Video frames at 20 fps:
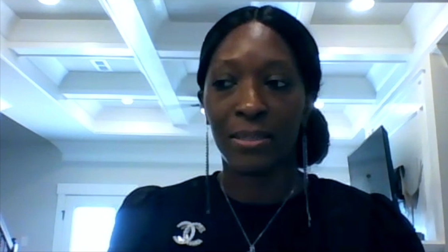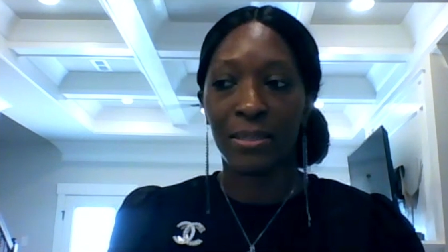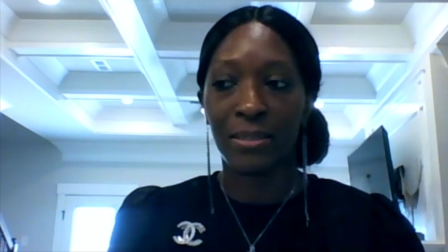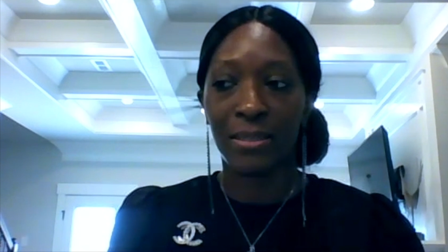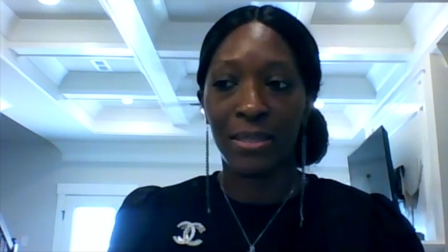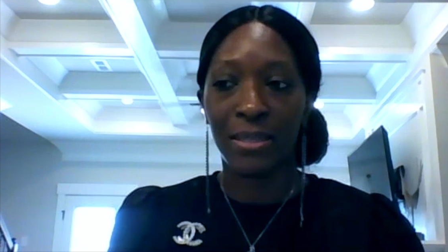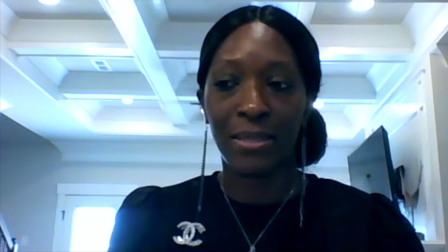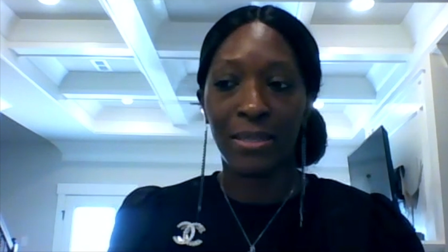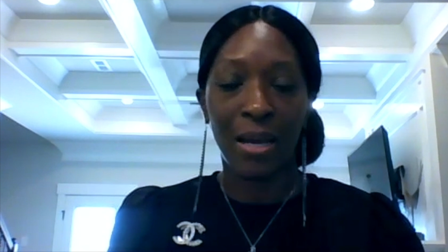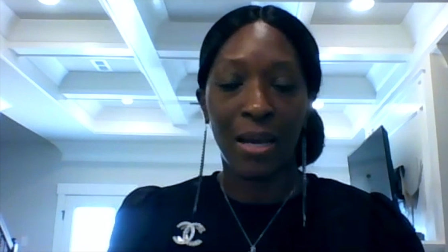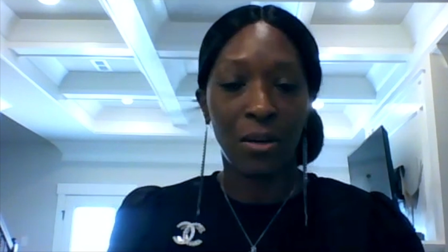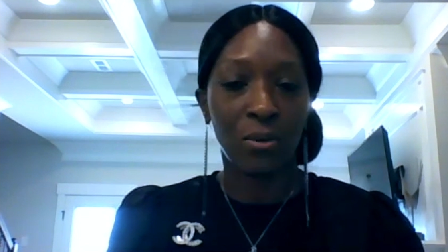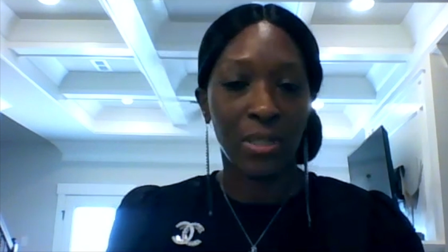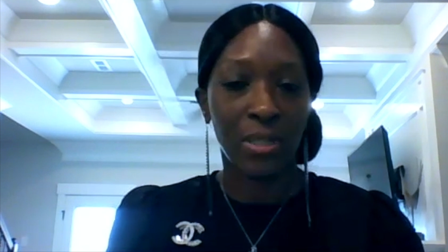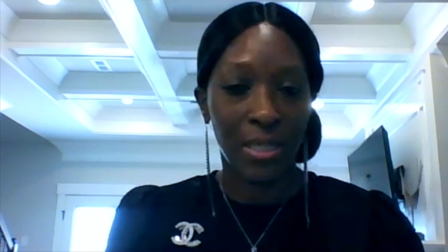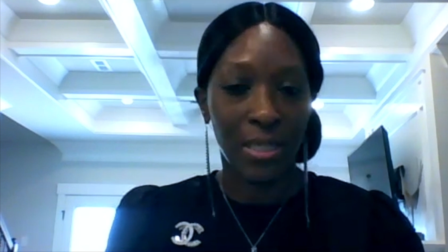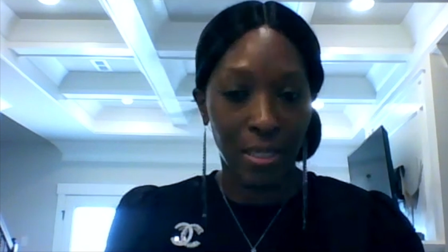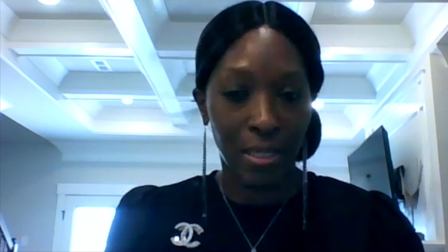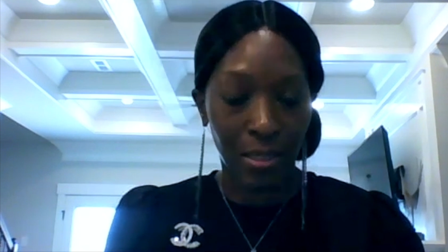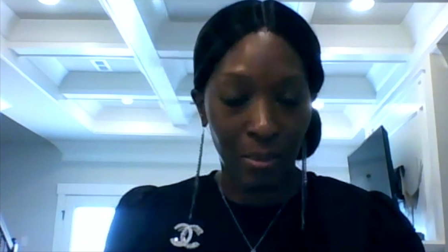can not
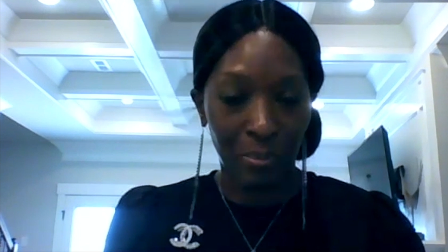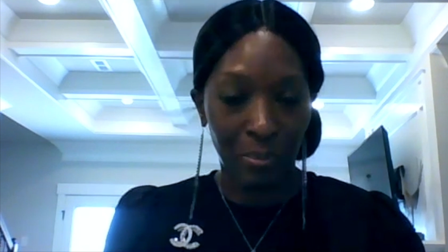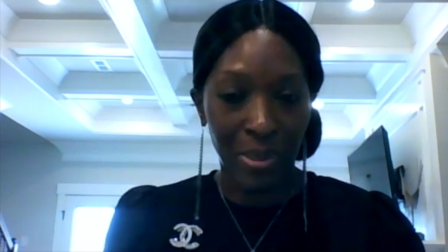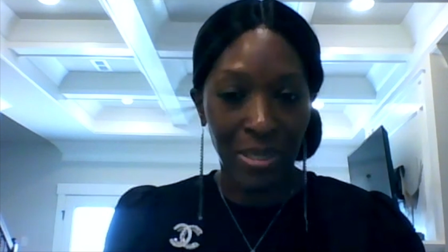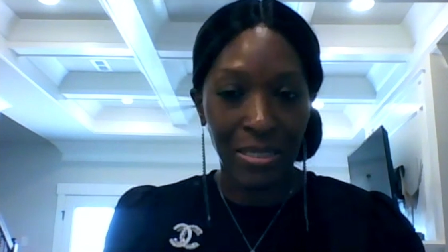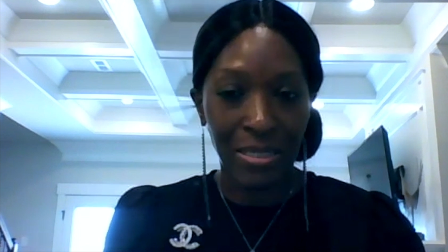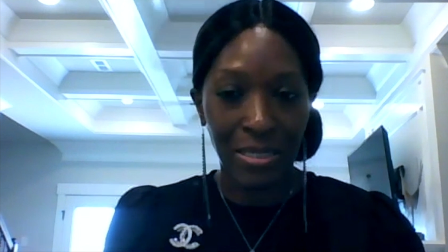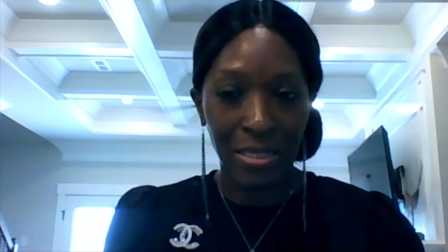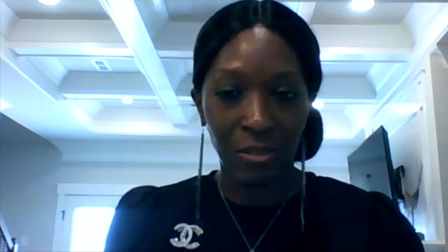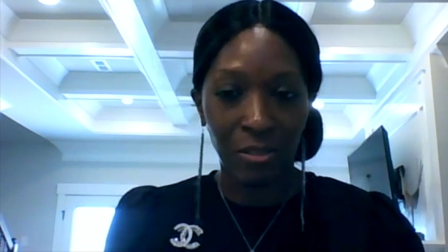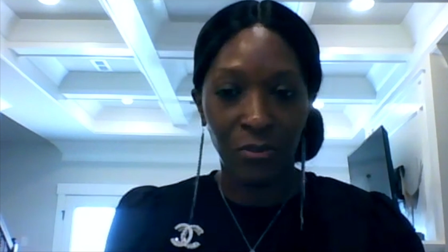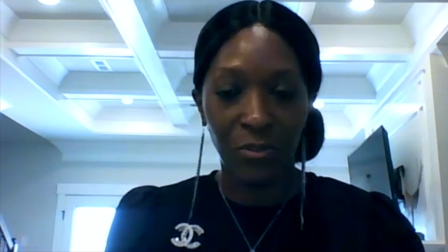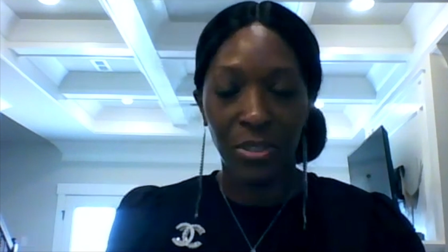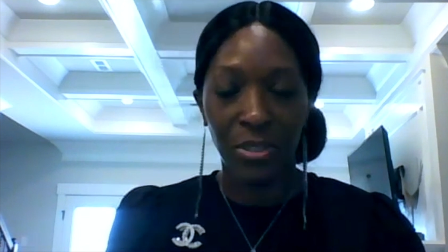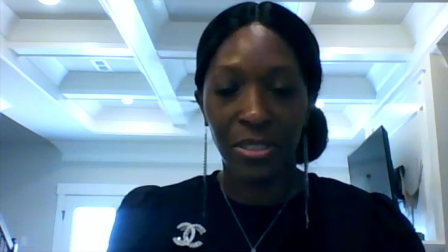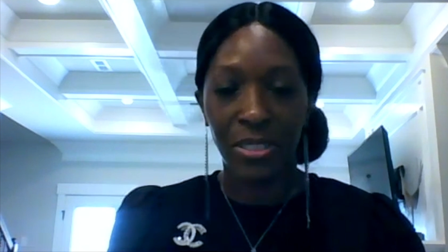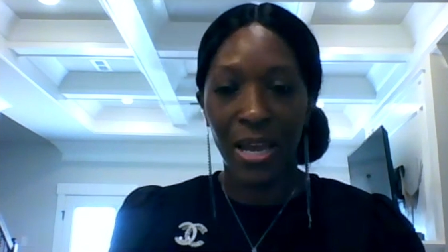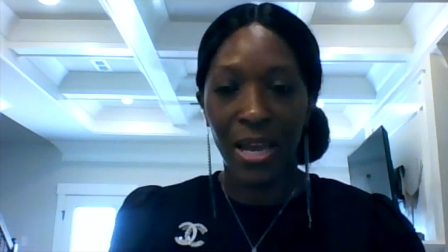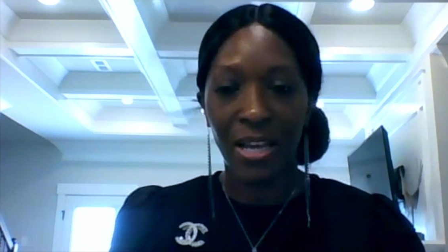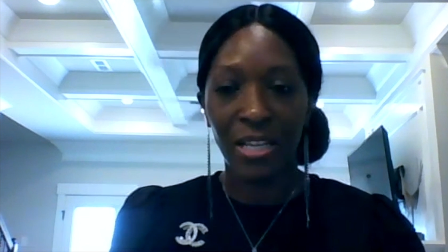only get the best deal for
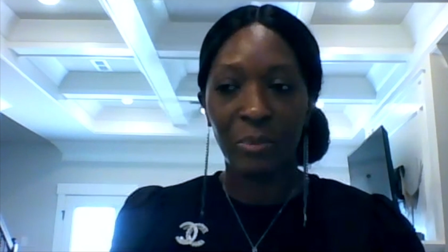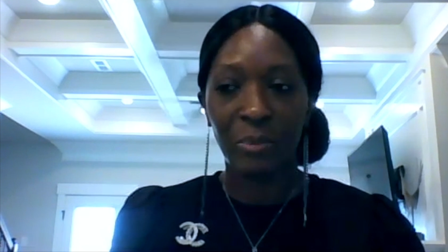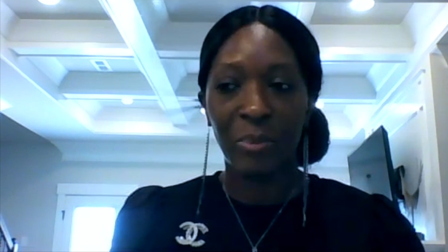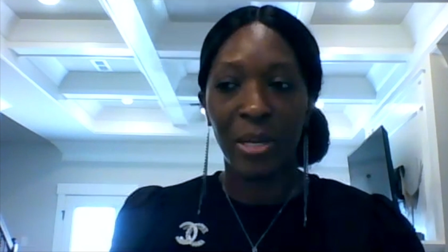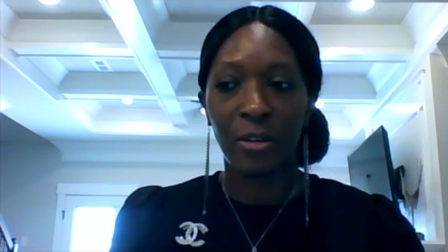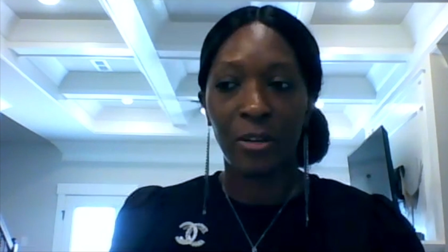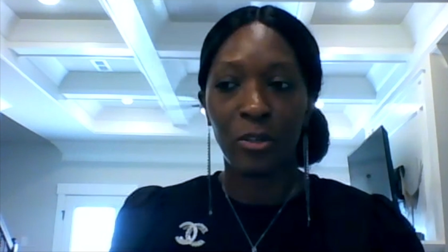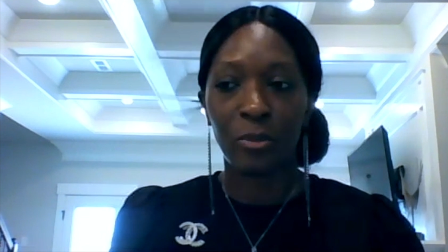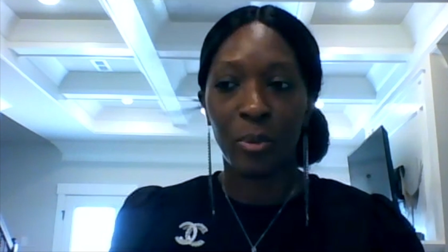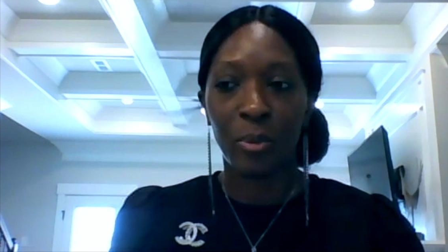the taxpayers,